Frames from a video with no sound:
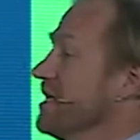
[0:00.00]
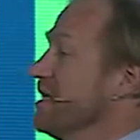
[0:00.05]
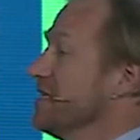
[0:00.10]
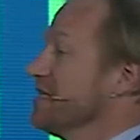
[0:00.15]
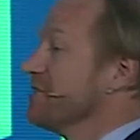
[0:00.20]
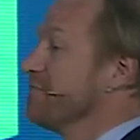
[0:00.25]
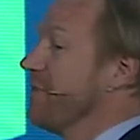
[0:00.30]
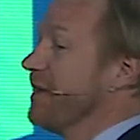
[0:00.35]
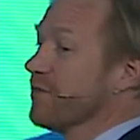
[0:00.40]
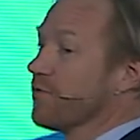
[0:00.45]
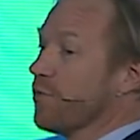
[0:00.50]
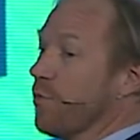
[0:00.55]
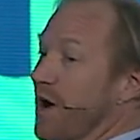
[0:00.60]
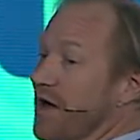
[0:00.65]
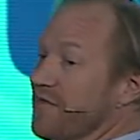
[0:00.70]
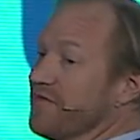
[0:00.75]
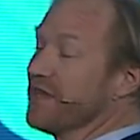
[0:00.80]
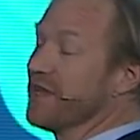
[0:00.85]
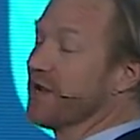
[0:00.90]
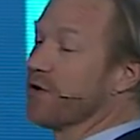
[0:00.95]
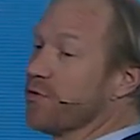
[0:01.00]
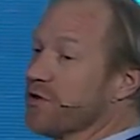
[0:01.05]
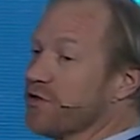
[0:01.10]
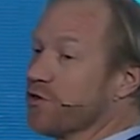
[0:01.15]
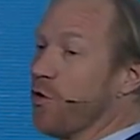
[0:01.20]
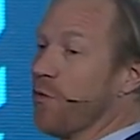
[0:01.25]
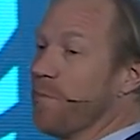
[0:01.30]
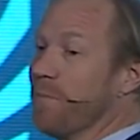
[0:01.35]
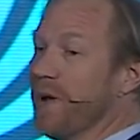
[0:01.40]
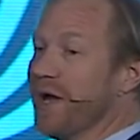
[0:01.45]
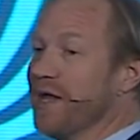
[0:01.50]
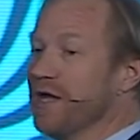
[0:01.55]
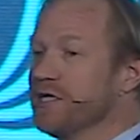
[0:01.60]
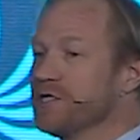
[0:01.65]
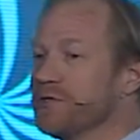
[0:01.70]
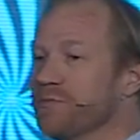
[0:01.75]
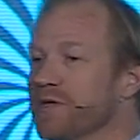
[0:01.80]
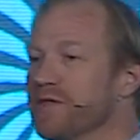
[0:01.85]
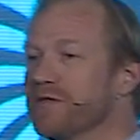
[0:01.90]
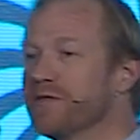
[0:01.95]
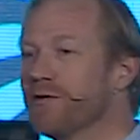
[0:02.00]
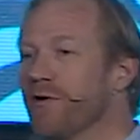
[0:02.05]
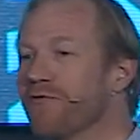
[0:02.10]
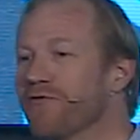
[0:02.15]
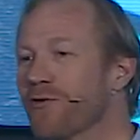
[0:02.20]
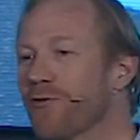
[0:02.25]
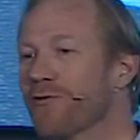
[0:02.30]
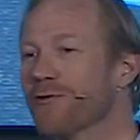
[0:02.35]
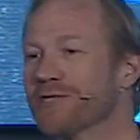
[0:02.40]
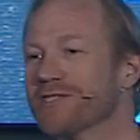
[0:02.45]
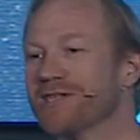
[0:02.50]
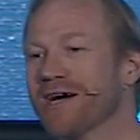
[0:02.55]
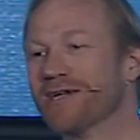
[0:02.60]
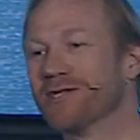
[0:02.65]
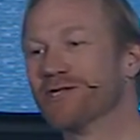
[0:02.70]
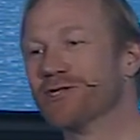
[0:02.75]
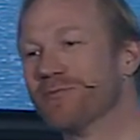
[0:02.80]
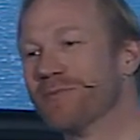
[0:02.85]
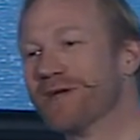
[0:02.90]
Spent 1 year with top management. Of course, I should